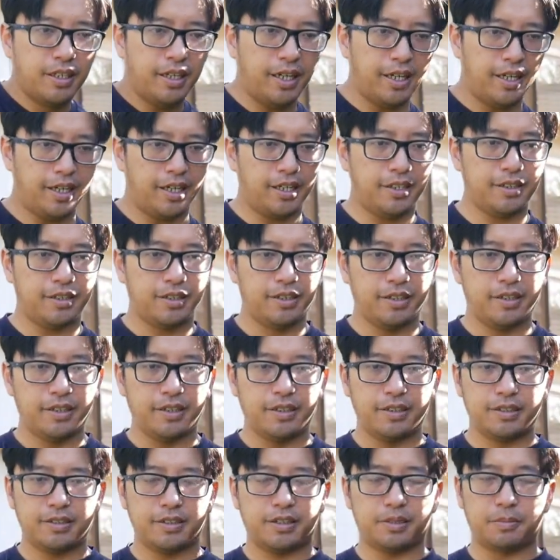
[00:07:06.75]
And
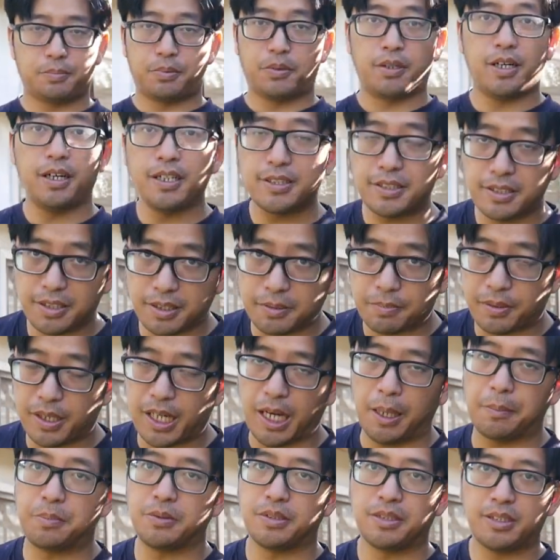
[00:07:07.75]
surprisingly,
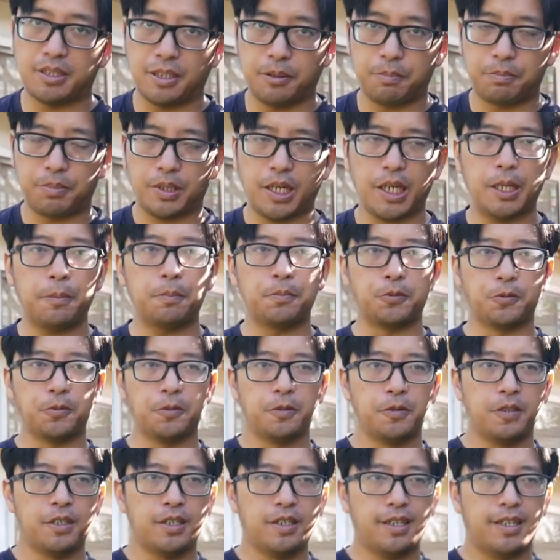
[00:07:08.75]
perhaps to some
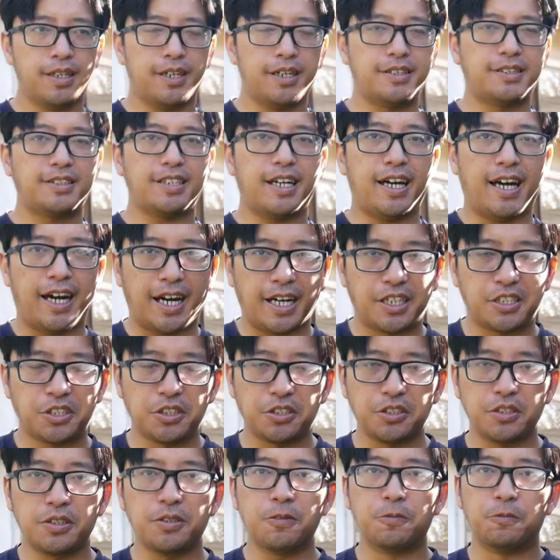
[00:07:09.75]
people, it's
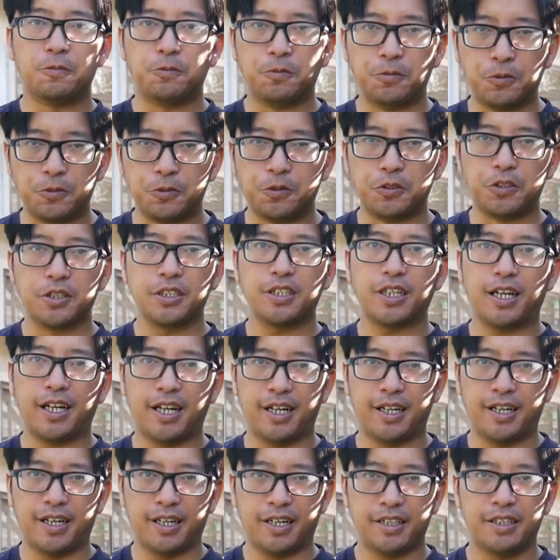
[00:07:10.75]
actually really
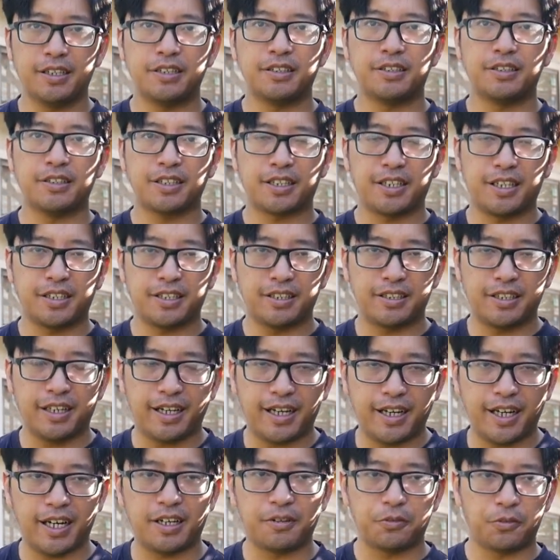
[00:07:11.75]
hard to get an
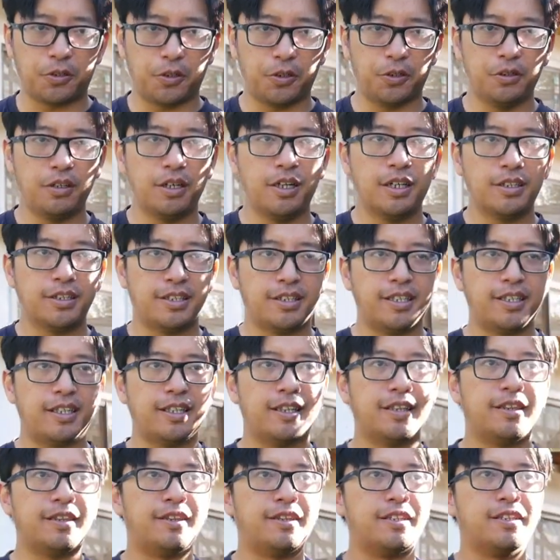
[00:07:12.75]
arrow to hit
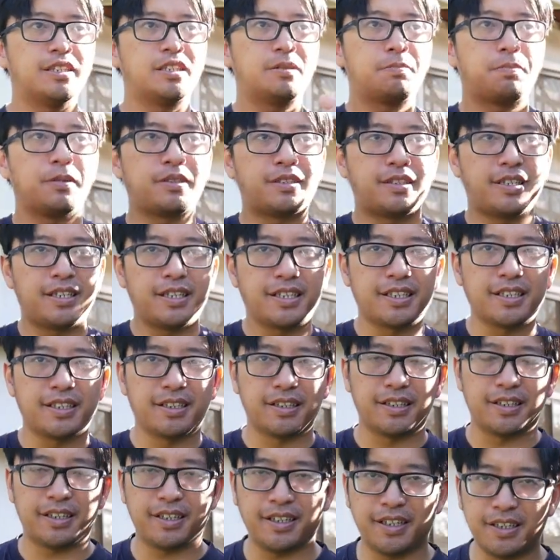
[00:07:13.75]
this
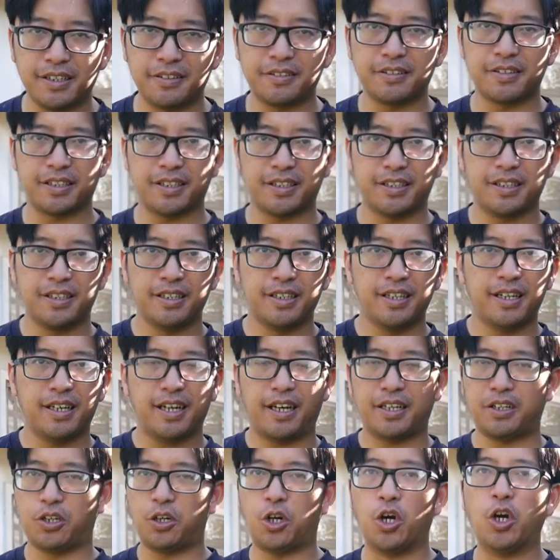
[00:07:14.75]
particular area
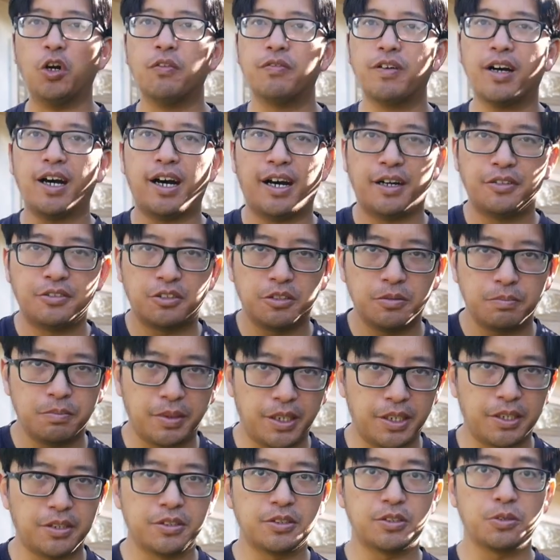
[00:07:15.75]
at over 100
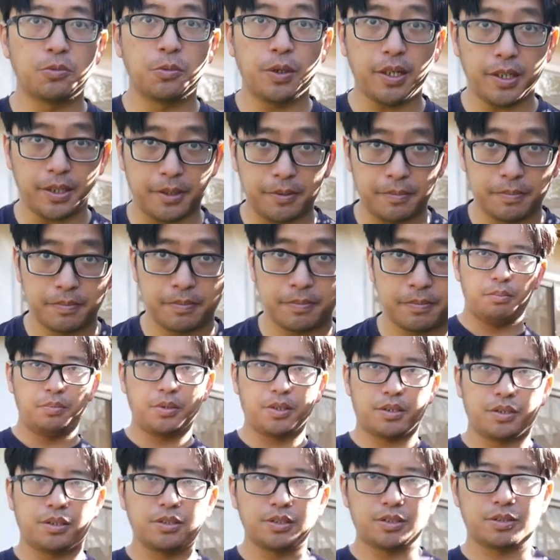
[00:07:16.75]
meters away.
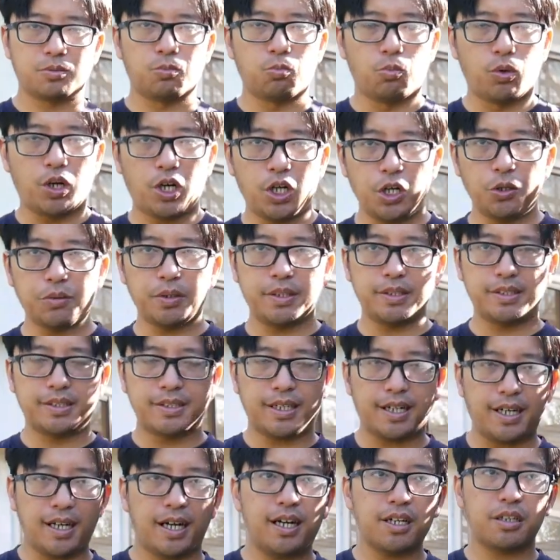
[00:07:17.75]
Because while in
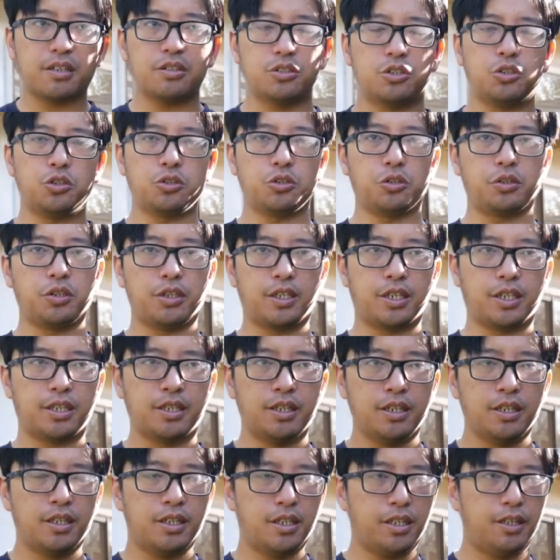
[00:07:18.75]
target shooting,
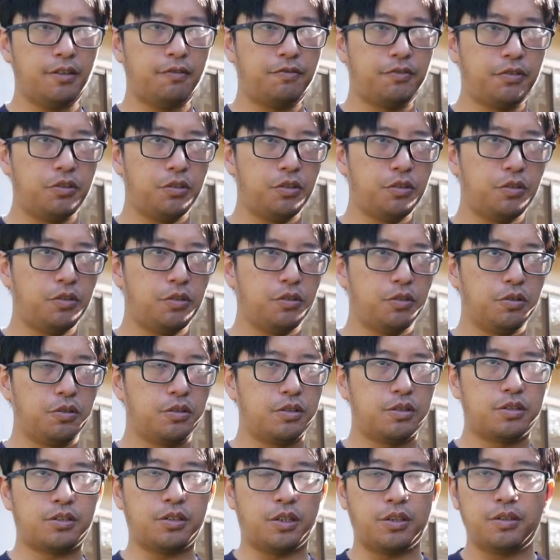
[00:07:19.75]
if you
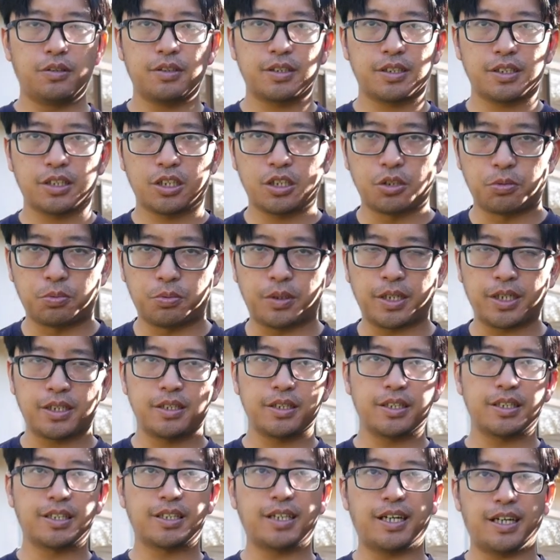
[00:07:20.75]
don't
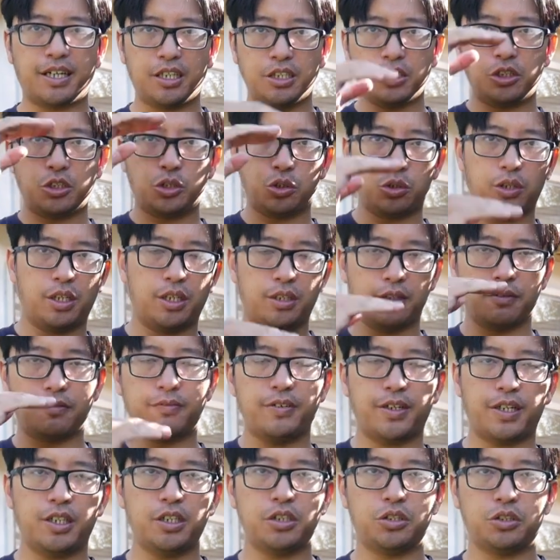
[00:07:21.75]
correctly gauge your
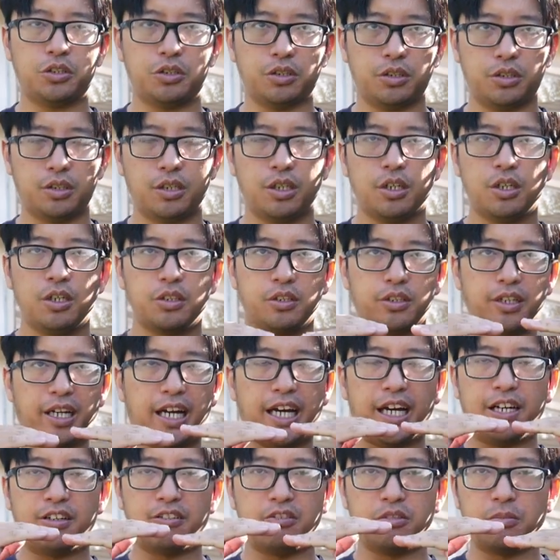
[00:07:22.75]
elevation, your
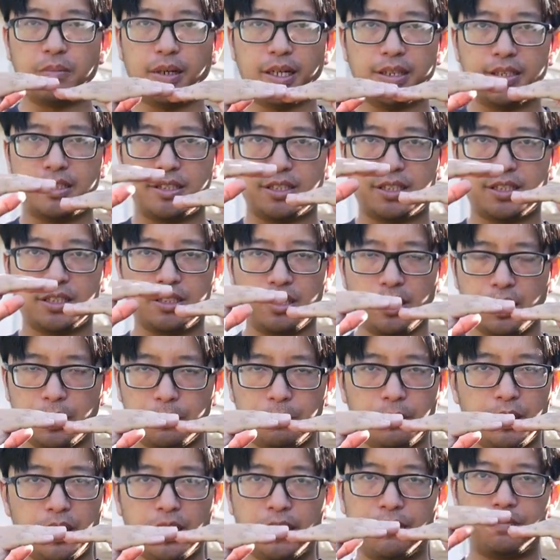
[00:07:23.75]
arrow might slip
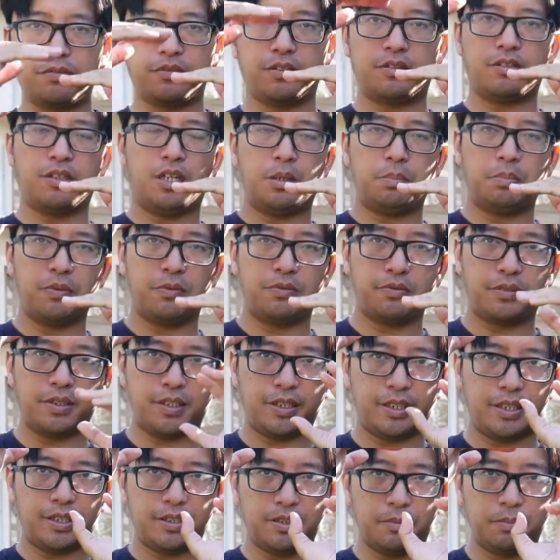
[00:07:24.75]
off the top of
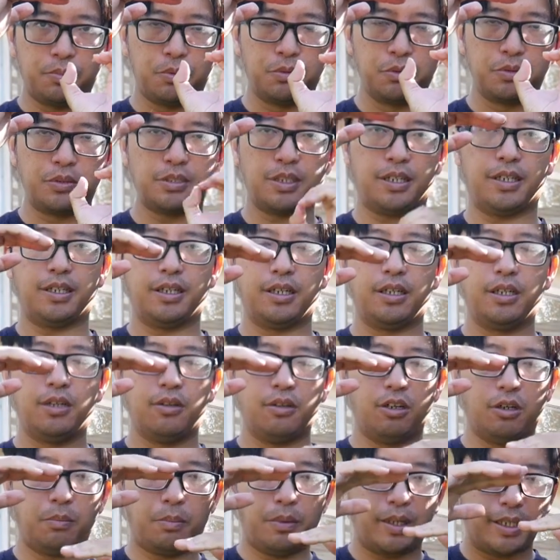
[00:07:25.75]
the bullseye
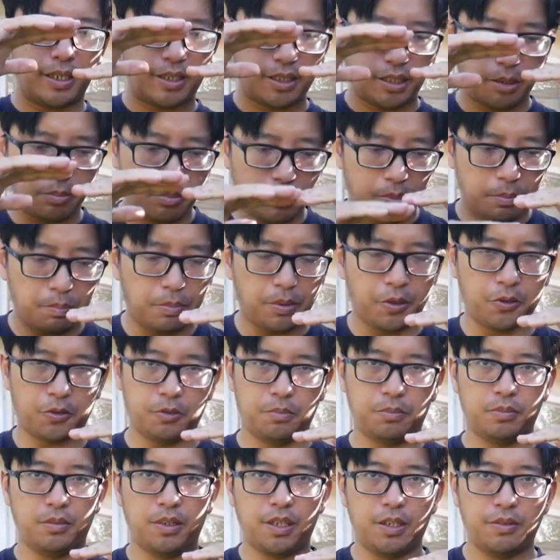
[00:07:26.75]
or might clip the
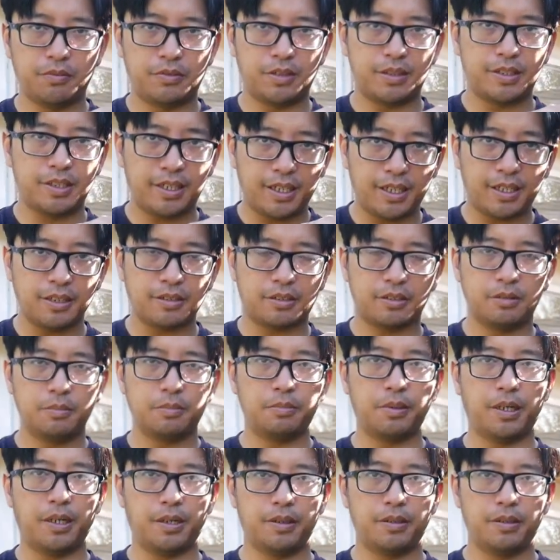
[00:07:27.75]
bottom of the target
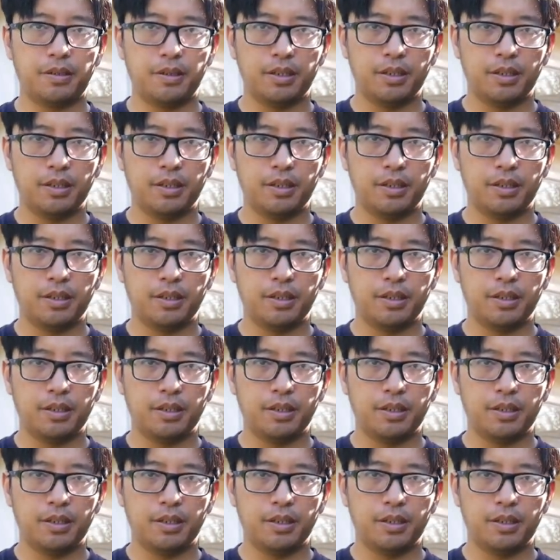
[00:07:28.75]
butt.